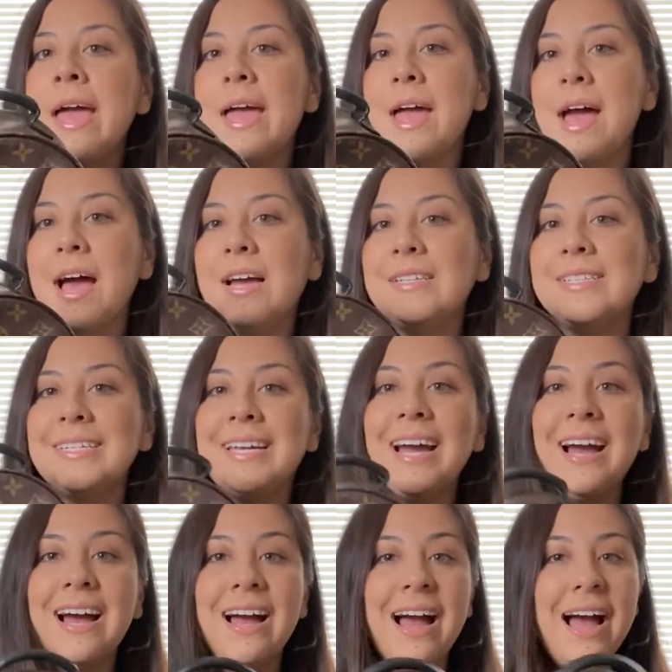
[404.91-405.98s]
And
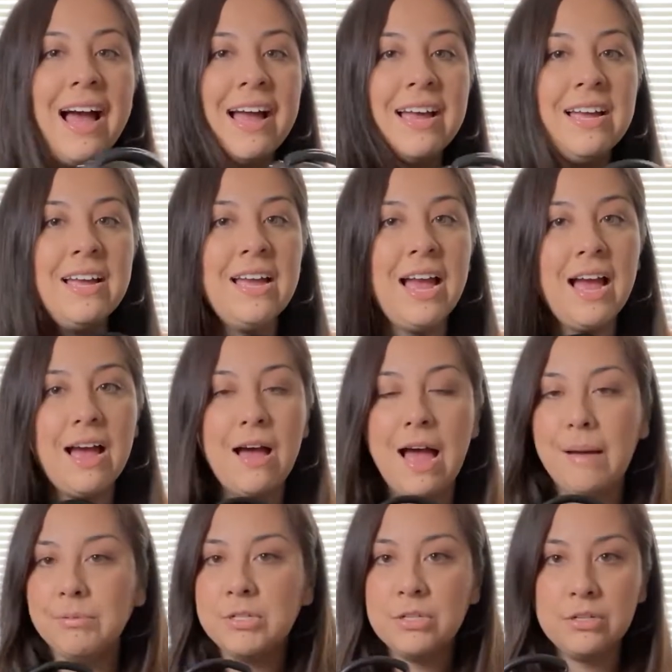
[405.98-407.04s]
yeah, I
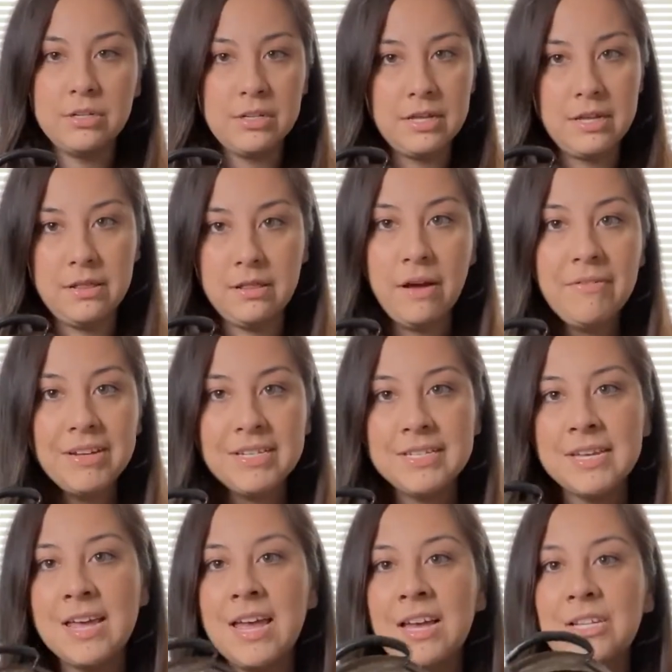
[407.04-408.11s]
absolutely love it.
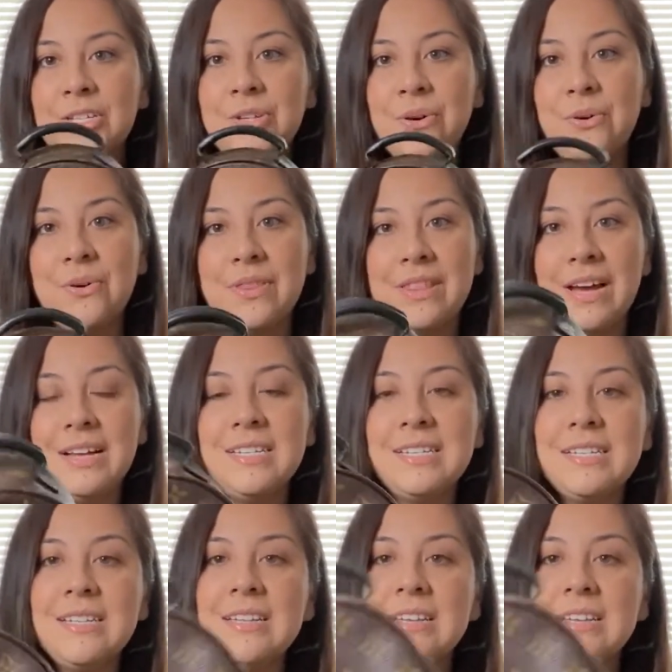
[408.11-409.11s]
So that's,